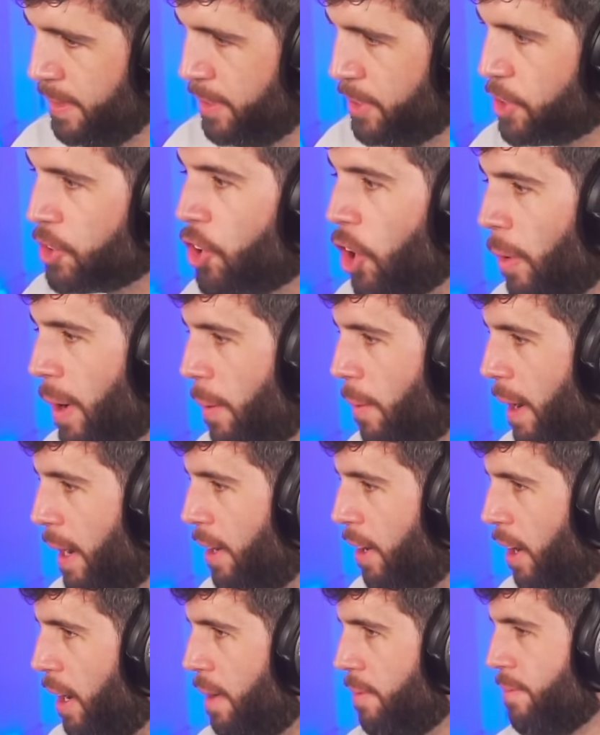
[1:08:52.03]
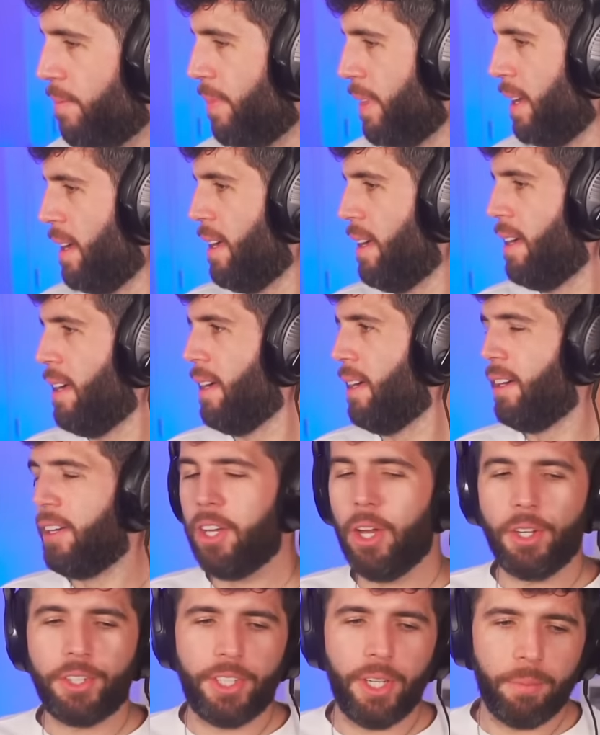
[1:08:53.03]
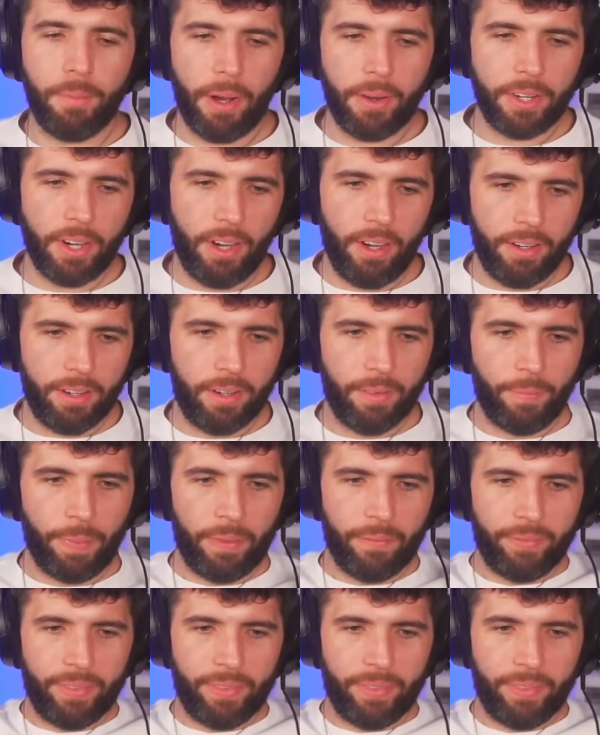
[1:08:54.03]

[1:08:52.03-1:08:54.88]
Screw it, why not? YouTube mode on.